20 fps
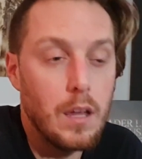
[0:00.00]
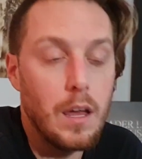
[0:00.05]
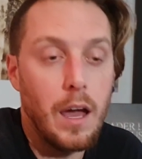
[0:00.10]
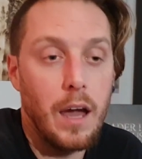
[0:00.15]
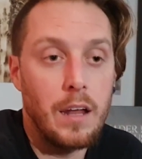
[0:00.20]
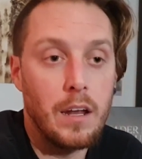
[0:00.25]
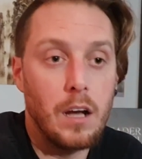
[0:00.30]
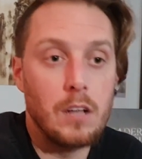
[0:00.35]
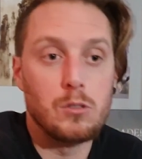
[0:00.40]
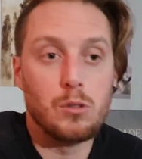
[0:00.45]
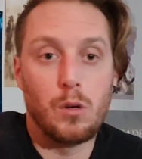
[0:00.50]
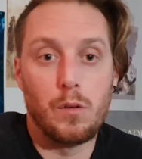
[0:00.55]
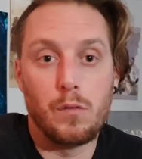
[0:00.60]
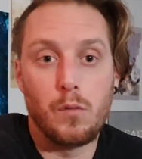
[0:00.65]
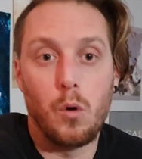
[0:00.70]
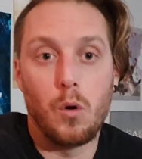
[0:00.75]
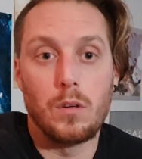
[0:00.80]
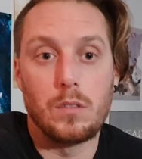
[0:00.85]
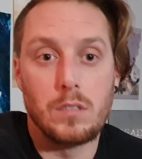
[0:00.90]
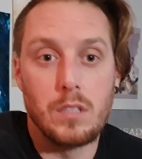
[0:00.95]
And Hunter, of
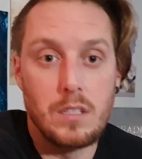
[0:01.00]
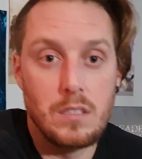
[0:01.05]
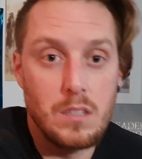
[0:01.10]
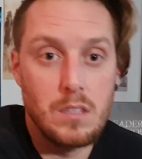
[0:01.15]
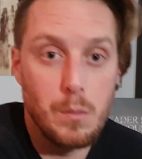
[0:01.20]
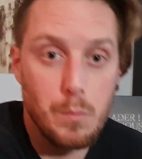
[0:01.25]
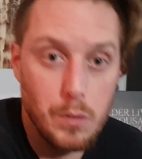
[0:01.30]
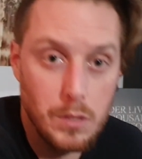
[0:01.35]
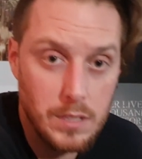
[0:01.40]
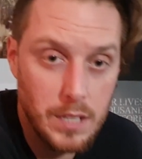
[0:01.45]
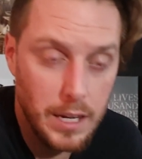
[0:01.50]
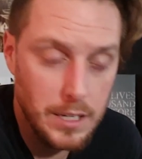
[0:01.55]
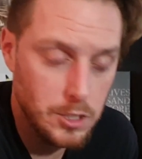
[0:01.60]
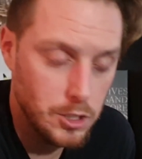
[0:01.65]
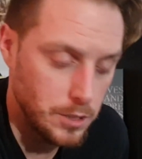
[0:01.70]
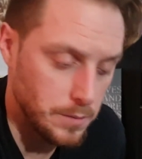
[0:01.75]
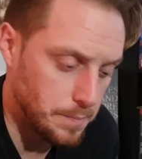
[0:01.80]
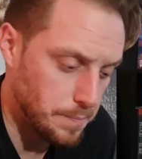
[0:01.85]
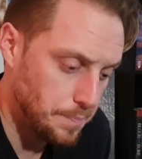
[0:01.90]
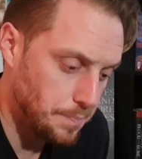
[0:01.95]
course, is the protection.
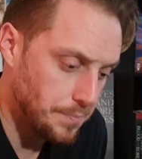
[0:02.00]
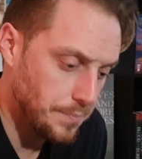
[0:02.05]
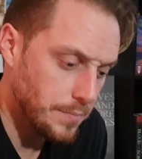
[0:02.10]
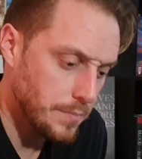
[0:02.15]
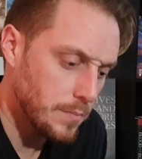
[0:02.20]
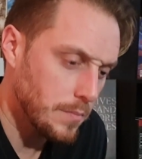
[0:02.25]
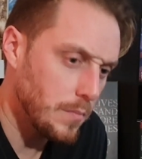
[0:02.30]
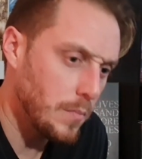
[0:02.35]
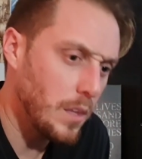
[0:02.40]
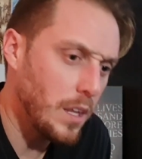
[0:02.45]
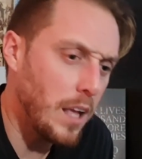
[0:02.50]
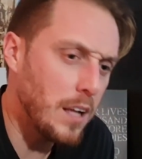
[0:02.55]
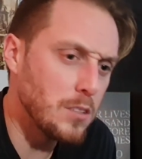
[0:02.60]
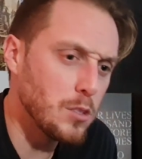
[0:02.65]
And